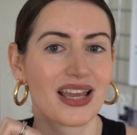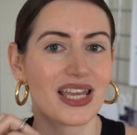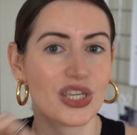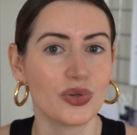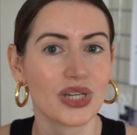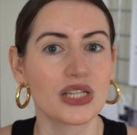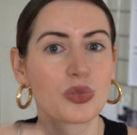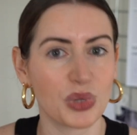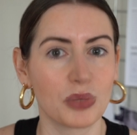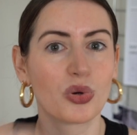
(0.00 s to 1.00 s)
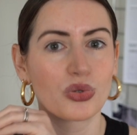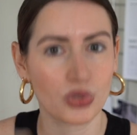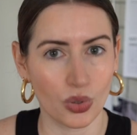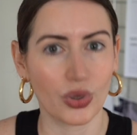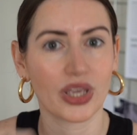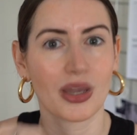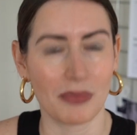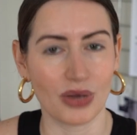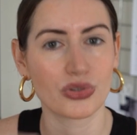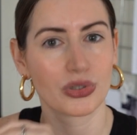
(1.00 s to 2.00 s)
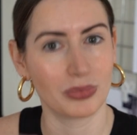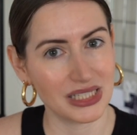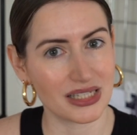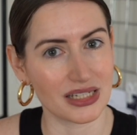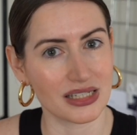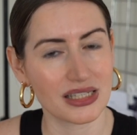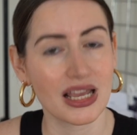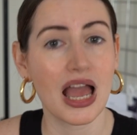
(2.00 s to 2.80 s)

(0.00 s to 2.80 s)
You need people talking about your business.